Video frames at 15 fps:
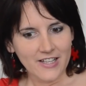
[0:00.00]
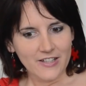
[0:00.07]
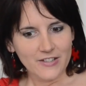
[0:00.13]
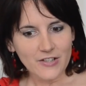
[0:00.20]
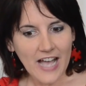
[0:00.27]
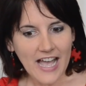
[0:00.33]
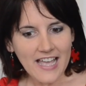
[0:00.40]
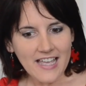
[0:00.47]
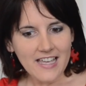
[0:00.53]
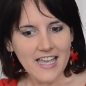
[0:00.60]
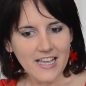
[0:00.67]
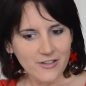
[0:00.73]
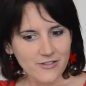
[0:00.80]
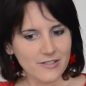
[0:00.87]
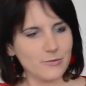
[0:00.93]
So I
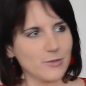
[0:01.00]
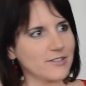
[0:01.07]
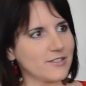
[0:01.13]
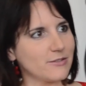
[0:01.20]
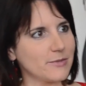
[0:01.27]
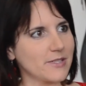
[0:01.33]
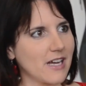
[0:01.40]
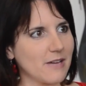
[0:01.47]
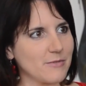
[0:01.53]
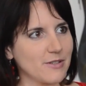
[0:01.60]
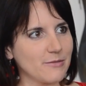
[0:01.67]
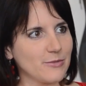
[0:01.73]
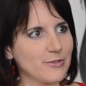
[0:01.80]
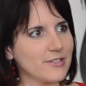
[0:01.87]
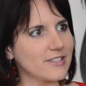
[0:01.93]
actually wanted to become
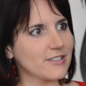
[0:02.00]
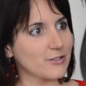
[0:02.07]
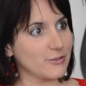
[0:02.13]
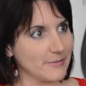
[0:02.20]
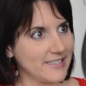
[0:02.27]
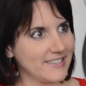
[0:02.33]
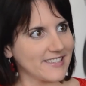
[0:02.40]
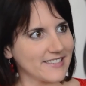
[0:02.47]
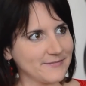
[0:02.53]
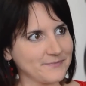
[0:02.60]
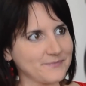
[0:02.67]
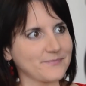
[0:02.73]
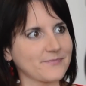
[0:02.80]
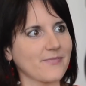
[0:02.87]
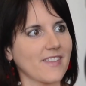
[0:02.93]
a musical comedian
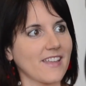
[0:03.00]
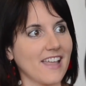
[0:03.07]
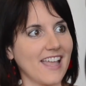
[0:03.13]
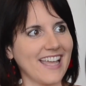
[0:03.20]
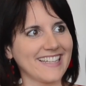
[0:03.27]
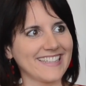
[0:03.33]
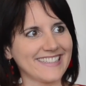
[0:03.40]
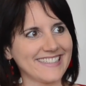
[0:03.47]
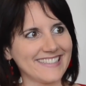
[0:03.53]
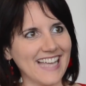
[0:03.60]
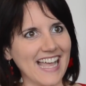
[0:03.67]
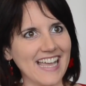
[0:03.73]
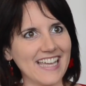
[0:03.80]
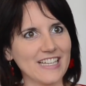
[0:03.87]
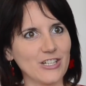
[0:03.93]
and
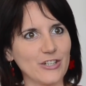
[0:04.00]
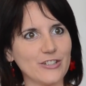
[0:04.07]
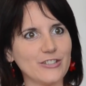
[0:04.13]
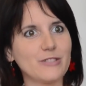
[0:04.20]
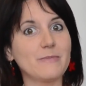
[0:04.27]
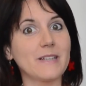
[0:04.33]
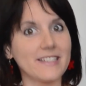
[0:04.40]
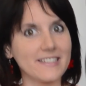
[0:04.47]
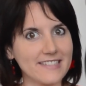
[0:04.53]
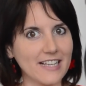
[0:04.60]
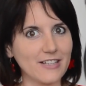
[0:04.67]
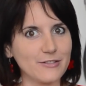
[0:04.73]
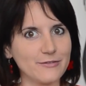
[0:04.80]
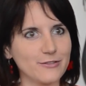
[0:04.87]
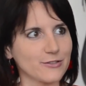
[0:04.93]
I learned to play the
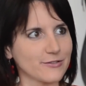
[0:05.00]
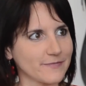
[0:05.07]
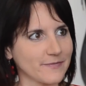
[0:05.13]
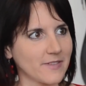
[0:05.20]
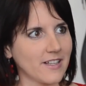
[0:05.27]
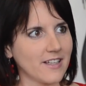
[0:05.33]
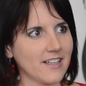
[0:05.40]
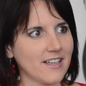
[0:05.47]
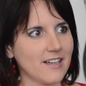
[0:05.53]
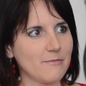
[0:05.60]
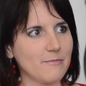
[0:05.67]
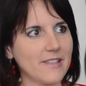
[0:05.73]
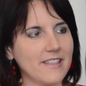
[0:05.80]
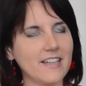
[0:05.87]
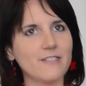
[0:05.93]
saxophone. Mm.
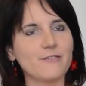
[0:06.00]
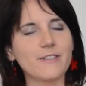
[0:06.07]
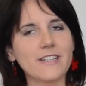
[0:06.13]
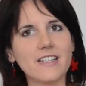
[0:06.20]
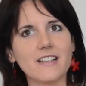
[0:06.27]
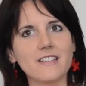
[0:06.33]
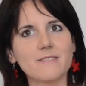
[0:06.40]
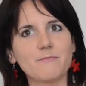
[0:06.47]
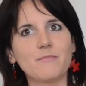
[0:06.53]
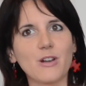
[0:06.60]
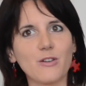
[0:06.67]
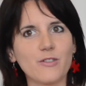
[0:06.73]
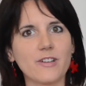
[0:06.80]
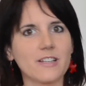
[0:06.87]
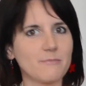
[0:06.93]
But then I realized
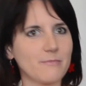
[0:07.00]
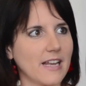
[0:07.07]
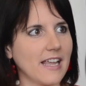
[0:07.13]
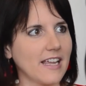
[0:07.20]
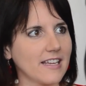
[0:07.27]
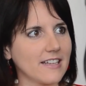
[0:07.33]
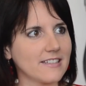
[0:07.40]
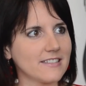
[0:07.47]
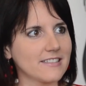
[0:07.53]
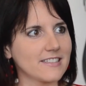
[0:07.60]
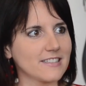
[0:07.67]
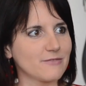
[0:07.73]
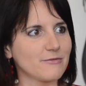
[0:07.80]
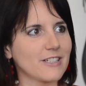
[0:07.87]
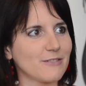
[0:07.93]
blowing and playing
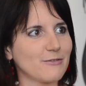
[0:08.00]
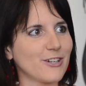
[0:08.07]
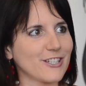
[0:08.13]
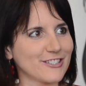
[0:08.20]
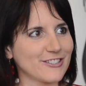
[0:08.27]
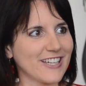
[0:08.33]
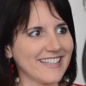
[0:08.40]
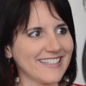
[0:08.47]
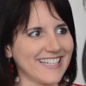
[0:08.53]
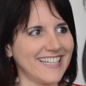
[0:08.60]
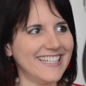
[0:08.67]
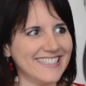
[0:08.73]
doesn't really work together.